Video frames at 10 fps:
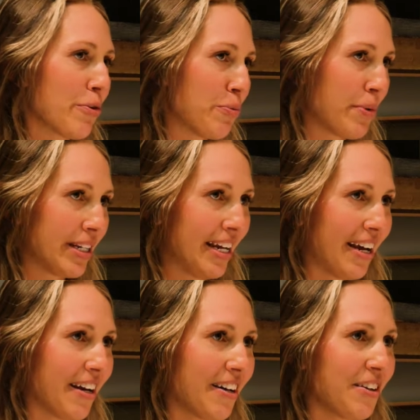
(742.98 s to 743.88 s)
up in
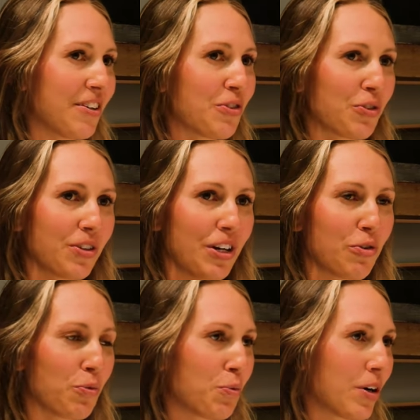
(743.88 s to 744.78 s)
Montana, you
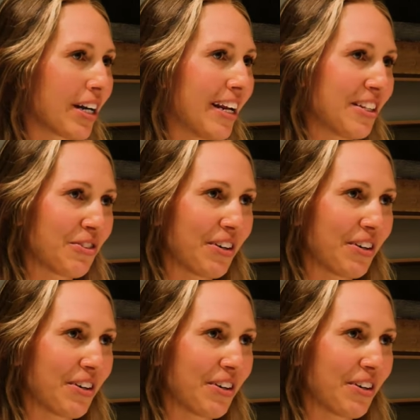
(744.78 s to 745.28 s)
know, working as a